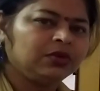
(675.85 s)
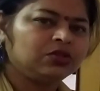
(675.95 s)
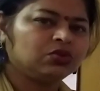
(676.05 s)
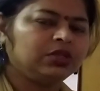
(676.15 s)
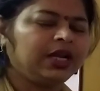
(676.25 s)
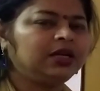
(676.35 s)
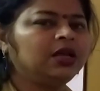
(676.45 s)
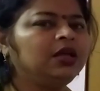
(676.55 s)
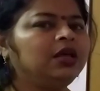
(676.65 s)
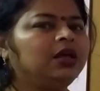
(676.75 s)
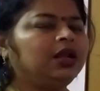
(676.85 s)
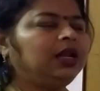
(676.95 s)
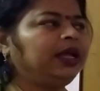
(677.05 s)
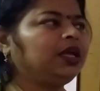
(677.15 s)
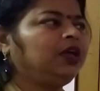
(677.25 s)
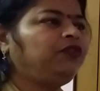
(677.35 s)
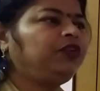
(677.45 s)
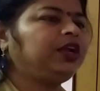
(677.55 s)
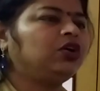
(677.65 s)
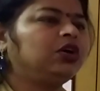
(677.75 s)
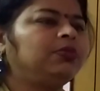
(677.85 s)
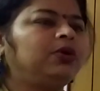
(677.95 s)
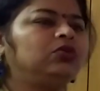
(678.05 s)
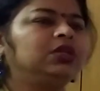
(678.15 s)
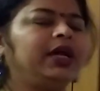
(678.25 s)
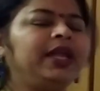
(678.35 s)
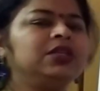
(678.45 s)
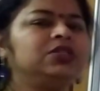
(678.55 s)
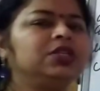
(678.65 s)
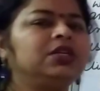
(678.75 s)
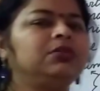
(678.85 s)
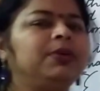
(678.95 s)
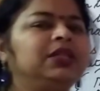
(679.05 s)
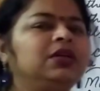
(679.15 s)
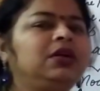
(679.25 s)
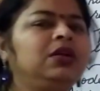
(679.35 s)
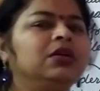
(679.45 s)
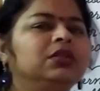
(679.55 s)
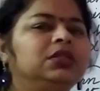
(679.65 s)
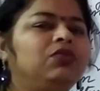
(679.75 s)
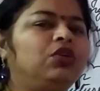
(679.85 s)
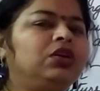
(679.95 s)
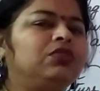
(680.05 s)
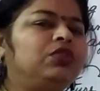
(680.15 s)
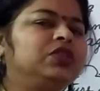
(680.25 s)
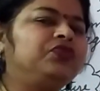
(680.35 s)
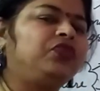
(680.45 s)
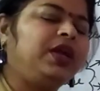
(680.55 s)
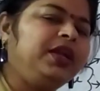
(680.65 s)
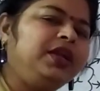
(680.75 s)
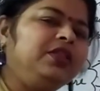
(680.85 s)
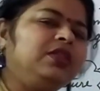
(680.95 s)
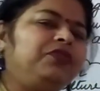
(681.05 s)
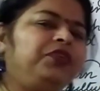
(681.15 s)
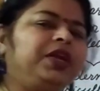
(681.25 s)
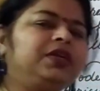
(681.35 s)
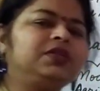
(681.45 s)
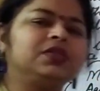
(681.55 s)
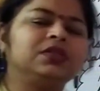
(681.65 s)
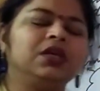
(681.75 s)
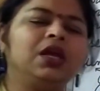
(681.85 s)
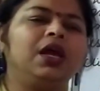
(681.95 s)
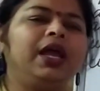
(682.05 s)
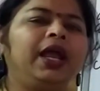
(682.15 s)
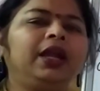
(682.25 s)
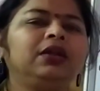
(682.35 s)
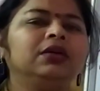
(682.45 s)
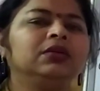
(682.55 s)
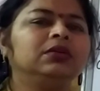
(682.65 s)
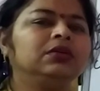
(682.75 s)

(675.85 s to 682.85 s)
So that, like if we talk about the ancient method, the water was flooded in the fields and